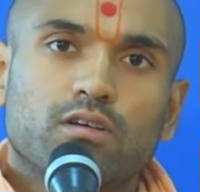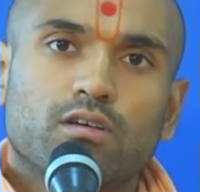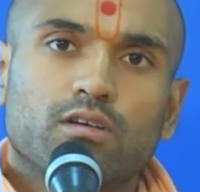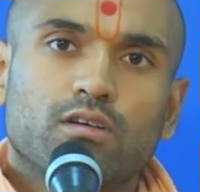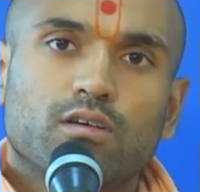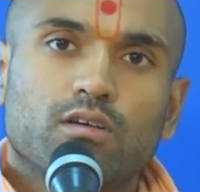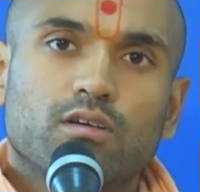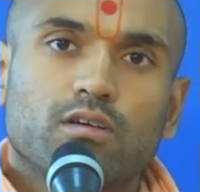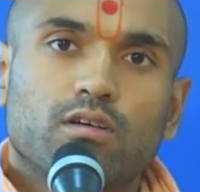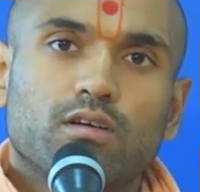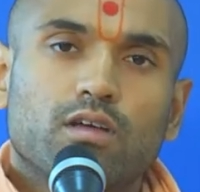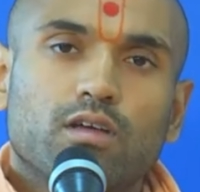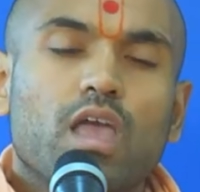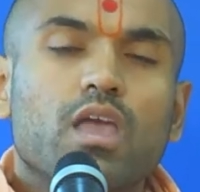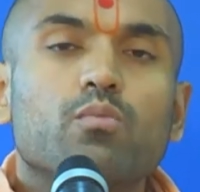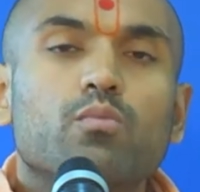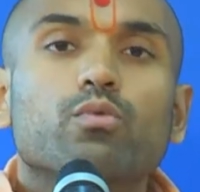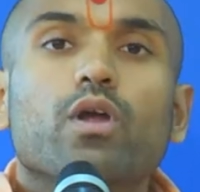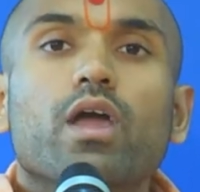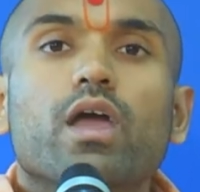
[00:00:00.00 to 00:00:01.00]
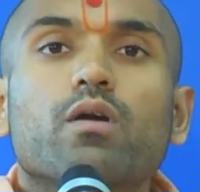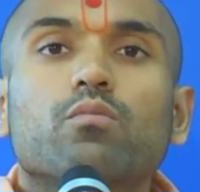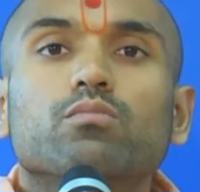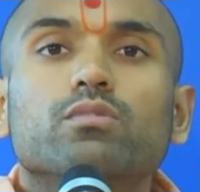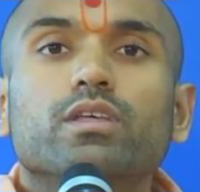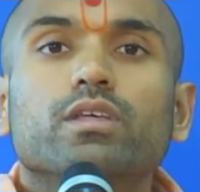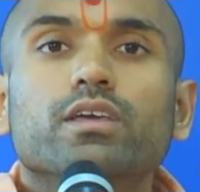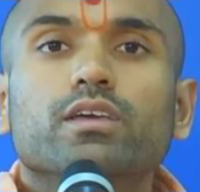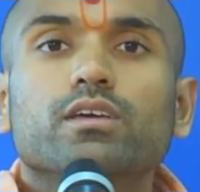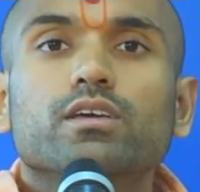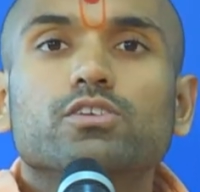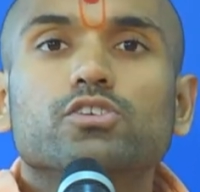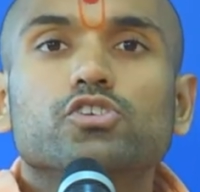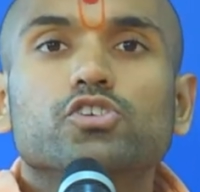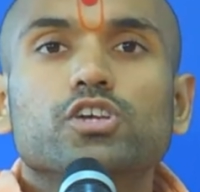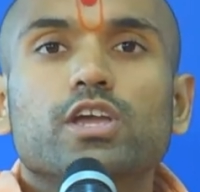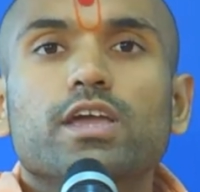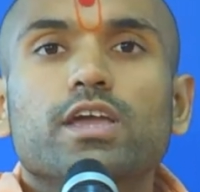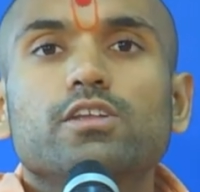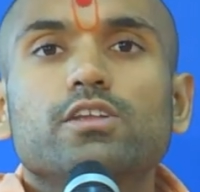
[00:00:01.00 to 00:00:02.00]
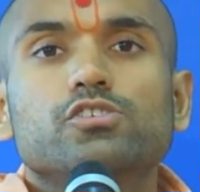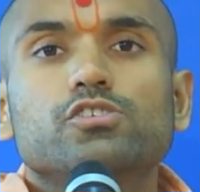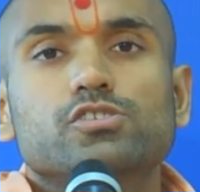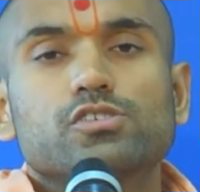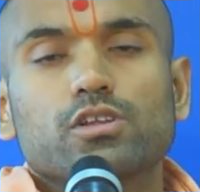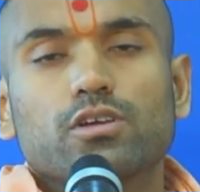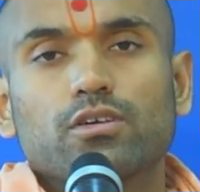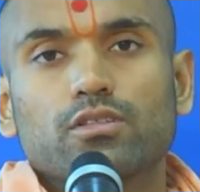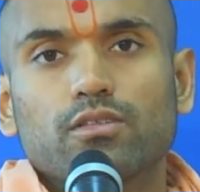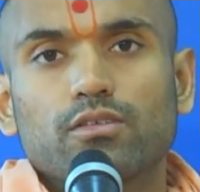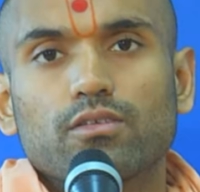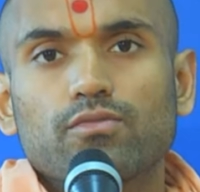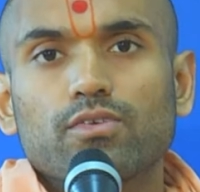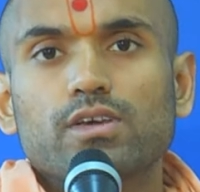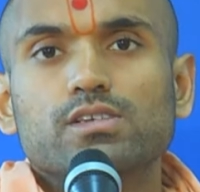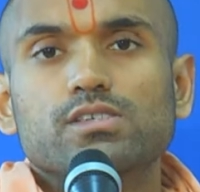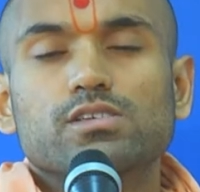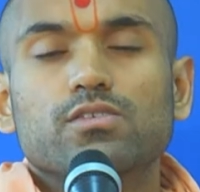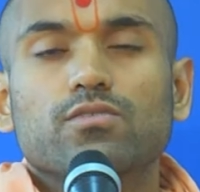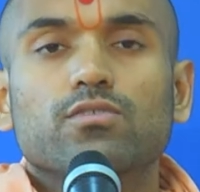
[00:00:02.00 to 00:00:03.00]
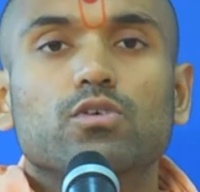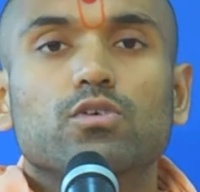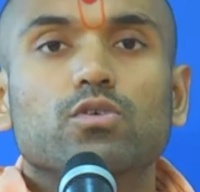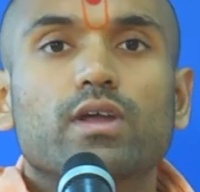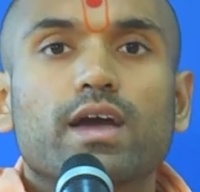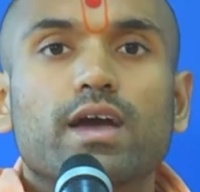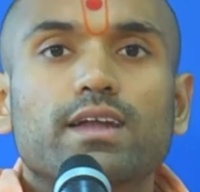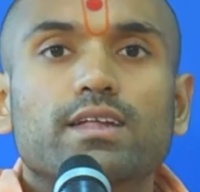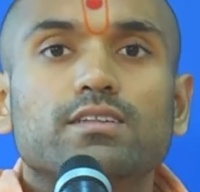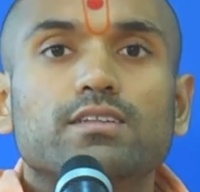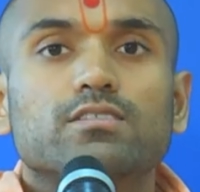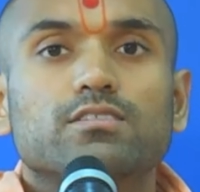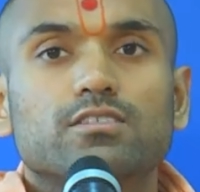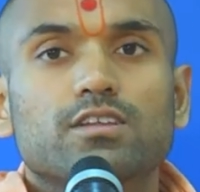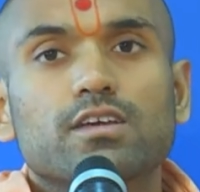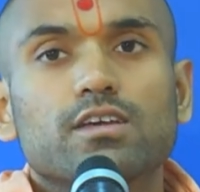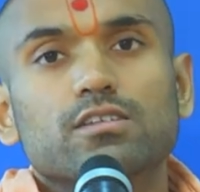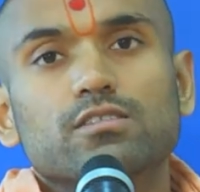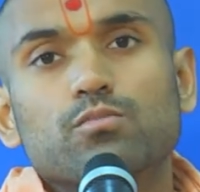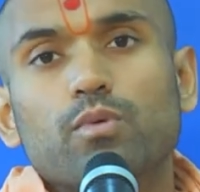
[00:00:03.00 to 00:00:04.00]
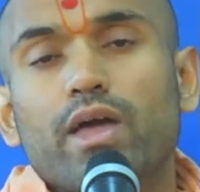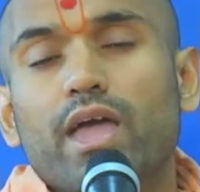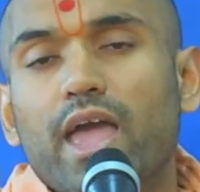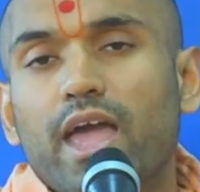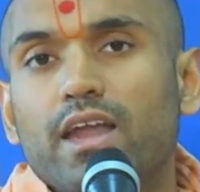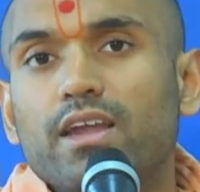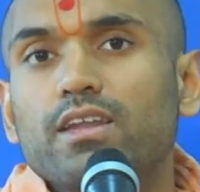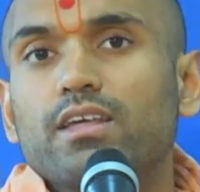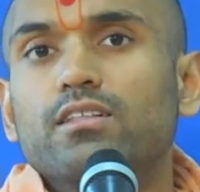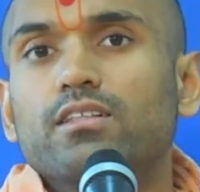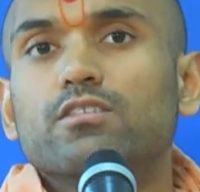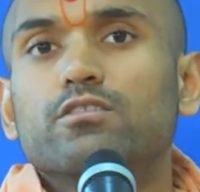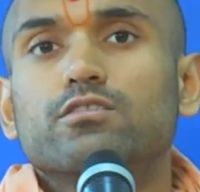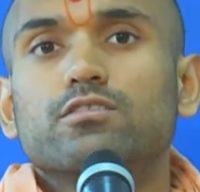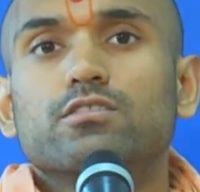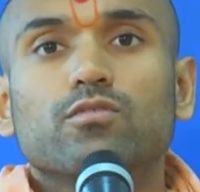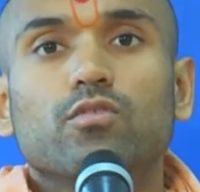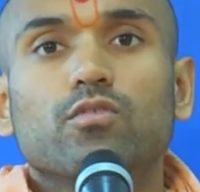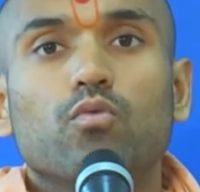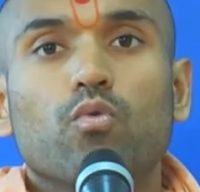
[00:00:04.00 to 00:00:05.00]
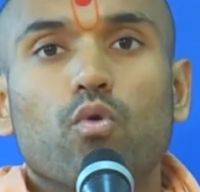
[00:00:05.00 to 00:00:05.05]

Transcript: Abraham Lincoln changed the face of the United States by ending the Civil War,